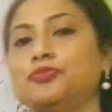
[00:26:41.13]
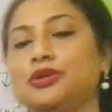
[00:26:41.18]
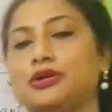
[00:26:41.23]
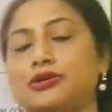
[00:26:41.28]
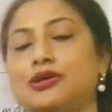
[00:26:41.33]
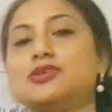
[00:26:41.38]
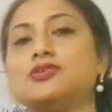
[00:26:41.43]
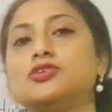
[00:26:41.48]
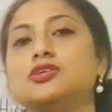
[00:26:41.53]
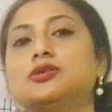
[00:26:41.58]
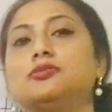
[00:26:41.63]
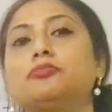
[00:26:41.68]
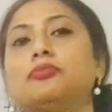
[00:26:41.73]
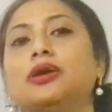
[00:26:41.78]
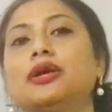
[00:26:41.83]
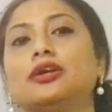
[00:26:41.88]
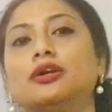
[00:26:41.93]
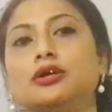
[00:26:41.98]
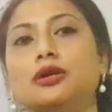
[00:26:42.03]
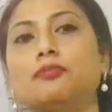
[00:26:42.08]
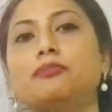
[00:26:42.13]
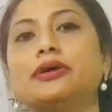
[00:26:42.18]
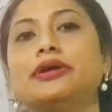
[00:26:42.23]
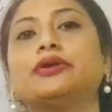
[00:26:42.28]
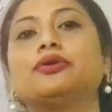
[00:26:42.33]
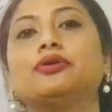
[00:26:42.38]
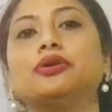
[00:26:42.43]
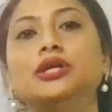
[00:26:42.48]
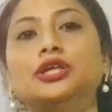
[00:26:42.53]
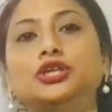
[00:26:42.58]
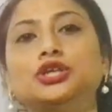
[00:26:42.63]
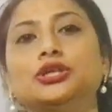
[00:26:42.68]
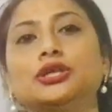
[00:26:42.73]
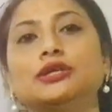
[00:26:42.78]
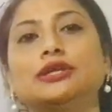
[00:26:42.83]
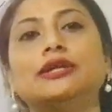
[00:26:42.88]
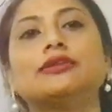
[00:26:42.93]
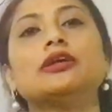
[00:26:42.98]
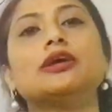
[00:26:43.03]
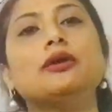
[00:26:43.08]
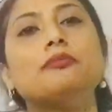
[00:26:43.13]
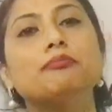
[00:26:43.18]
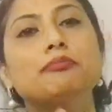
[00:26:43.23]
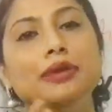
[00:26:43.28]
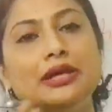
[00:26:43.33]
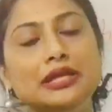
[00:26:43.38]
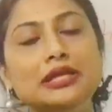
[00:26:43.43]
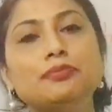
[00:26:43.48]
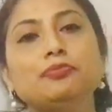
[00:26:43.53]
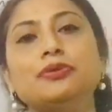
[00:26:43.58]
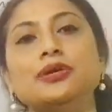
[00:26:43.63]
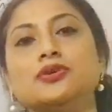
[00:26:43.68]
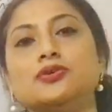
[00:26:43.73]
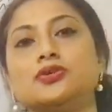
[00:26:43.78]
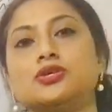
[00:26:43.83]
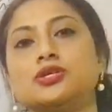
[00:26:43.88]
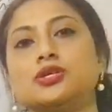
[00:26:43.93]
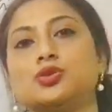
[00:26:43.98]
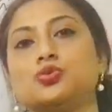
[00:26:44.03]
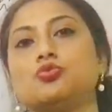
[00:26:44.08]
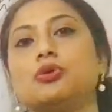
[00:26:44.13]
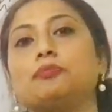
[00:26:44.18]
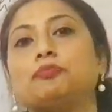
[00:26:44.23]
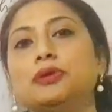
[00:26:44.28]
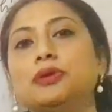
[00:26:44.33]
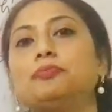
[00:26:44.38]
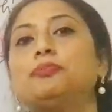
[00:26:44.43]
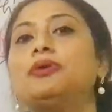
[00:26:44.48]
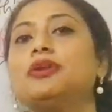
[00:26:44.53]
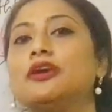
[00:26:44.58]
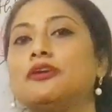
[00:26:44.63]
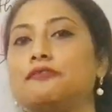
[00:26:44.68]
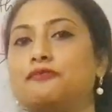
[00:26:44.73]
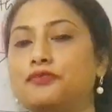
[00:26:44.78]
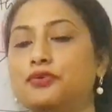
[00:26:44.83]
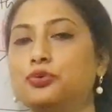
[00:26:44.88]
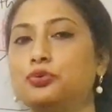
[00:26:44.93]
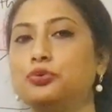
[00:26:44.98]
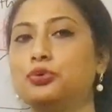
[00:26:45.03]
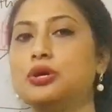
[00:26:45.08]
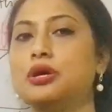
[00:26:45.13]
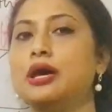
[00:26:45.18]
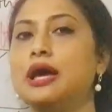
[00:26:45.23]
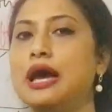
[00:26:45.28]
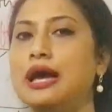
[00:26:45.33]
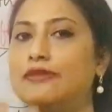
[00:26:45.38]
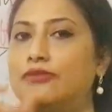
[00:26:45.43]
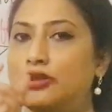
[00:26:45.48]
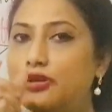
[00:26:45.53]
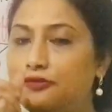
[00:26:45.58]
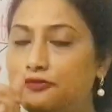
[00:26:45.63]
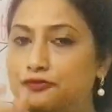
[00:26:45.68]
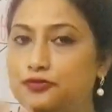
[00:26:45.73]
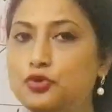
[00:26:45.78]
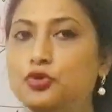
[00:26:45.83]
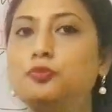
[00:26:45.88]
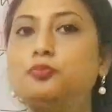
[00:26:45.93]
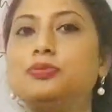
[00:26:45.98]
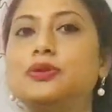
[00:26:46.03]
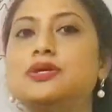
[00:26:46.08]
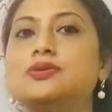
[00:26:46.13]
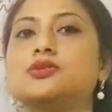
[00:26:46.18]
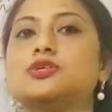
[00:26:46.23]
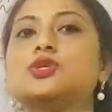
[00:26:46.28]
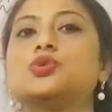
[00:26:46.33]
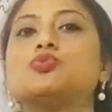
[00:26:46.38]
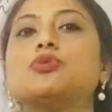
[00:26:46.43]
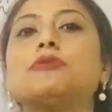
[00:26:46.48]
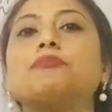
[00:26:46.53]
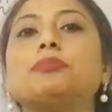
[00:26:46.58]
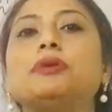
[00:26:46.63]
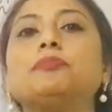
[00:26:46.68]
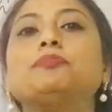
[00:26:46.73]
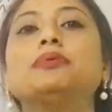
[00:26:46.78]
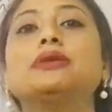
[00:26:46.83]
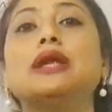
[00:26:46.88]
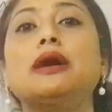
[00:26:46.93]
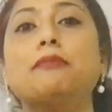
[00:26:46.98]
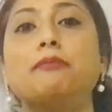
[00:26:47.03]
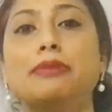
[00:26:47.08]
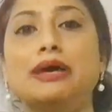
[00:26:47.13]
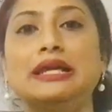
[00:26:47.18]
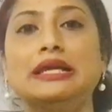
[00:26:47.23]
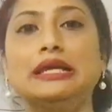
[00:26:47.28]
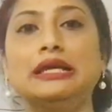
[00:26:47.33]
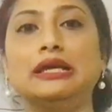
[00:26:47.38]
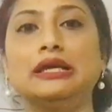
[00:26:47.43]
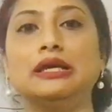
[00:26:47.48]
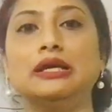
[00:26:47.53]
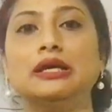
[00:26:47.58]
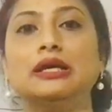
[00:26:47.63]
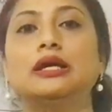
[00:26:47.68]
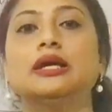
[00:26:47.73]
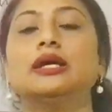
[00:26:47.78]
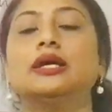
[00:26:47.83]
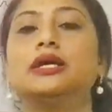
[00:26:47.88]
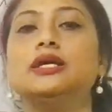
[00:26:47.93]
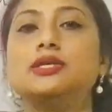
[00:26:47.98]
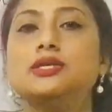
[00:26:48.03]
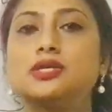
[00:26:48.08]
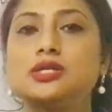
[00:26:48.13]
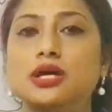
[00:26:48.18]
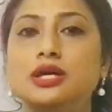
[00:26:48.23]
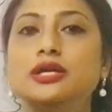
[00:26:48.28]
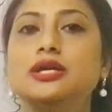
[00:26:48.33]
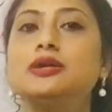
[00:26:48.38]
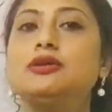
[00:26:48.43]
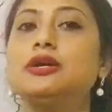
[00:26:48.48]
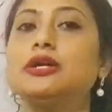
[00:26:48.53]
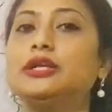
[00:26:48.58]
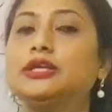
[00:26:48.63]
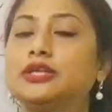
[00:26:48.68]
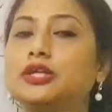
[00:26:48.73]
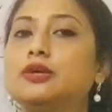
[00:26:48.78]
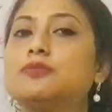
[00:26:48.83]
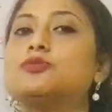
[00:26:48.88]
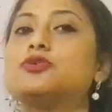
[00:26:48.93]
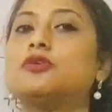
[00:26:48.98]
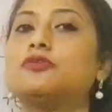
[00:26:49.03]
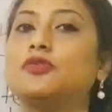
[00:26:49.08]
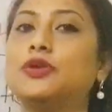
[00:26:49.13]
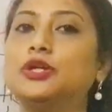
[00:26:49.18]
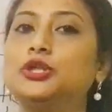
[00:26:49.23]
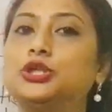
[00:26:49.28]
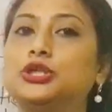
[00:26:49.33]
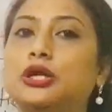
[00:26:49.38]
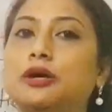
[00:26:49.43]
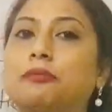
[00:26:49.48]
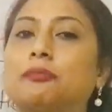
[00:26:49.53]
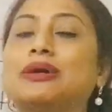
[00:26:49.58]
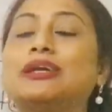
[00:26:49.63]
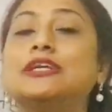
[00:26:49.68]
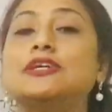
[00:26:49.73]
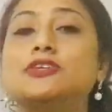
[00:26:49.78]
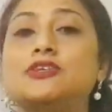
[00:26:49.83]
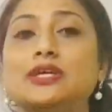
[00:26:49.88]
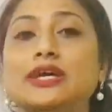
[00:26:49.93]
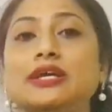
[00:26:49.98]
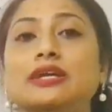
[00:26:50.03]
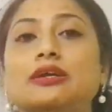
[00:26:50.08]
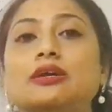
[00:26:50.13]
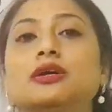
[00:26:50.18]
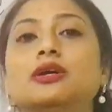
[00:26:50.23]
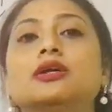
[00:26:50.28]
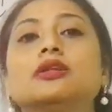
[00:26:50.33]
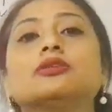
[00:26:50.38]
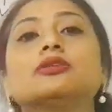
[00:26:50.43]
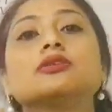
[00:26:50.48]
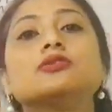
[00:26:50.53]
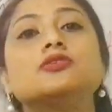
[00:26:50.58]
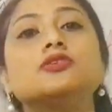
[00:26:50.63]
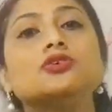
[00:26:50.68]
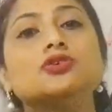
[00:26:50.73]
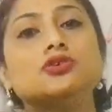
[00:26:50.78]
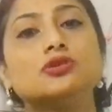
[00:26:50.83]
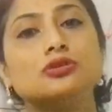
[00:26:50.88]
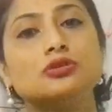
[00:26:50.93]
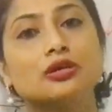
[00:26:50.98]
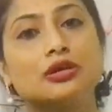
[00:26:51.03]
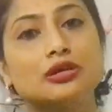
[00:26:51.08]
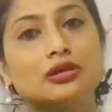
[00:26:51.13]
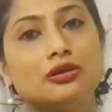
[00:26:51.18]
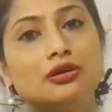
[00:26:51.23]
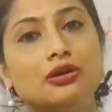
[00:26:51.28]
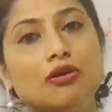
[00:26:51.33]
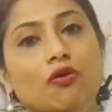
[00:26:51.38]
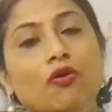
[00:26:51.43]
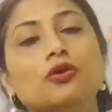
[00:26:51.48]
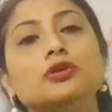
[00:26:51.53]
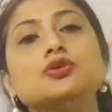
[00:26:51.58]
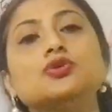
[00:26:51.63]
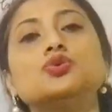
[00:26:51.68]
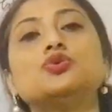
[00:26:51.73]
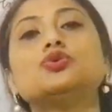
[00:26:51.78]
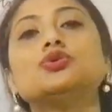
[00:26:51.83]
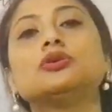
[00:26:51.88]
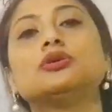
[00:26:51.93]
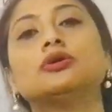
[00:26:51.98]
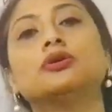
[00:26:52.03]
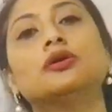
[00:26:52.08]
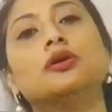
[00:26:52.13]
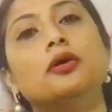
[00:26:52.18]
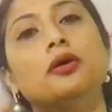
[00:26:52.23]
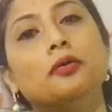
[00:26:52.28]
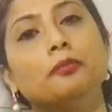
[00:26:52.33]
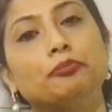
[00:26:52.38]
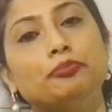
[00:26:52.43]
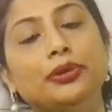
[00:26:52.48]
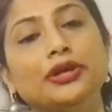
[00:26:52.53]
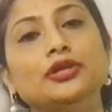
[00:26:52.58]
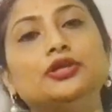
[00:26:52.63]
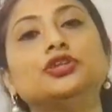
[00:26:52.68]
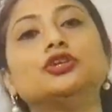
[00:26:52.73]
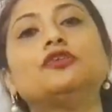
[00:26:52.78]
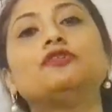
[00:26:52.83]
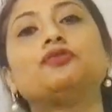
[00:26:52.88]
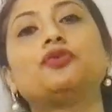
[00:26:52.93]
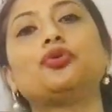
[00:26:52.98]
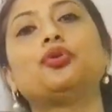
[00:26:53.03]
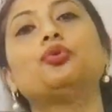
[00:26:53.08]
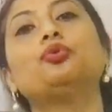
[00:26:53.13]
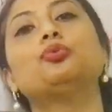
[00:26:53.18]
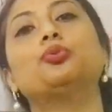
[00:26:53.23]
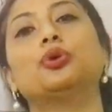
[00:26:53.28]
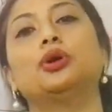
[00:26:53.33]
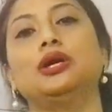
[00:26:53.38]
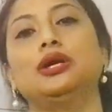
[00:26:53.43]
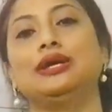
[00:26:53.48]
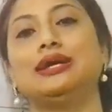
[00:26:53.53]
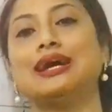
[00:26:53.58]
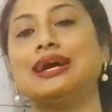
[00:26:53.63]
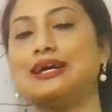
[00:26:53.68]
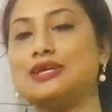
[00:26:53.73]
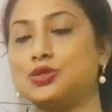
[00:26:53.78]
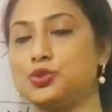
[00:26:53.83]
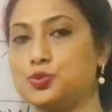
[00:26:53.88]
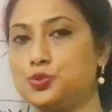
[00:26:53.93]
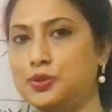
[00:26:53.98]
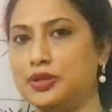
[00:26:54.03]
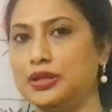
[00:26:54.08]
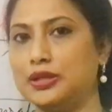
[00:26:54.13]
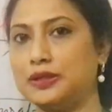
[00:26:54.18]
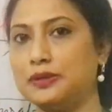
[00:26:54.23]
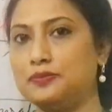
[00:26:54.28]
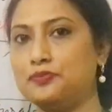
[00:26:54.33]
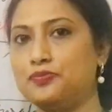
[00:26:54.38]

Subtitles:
Cressy made a comment on Asia that there are many places where people are few and there are few places where people are many. He studied in terms of Asia, but he said this is also the picture for the world as well.